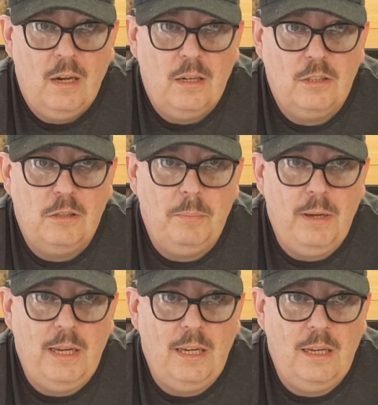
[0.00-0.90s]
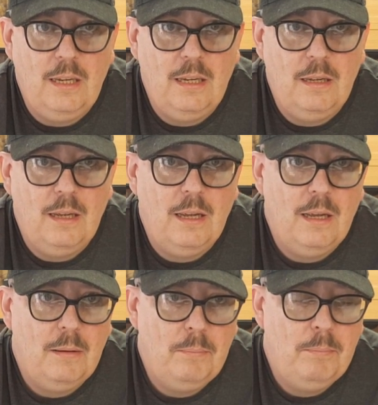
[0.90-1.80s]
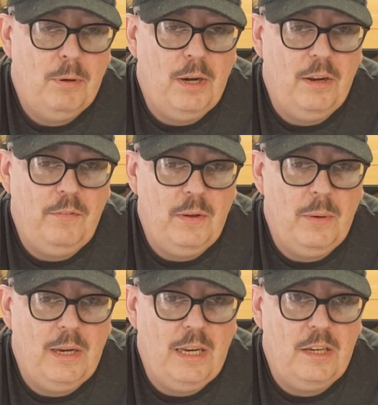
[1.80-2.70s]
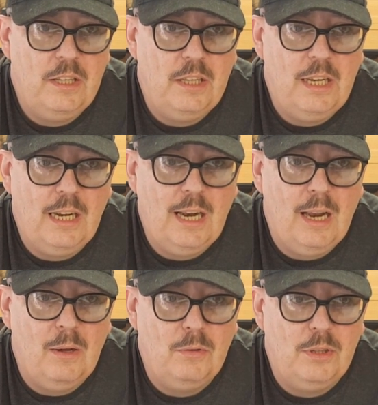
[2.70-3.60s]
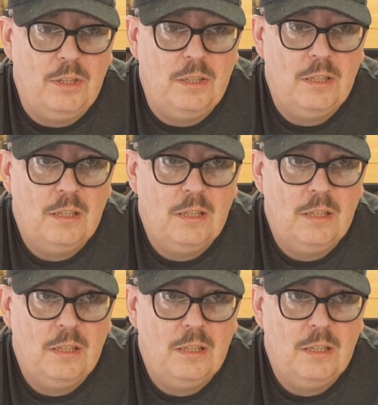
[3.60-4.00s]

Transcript: I should be putting a few in each of the enclosures.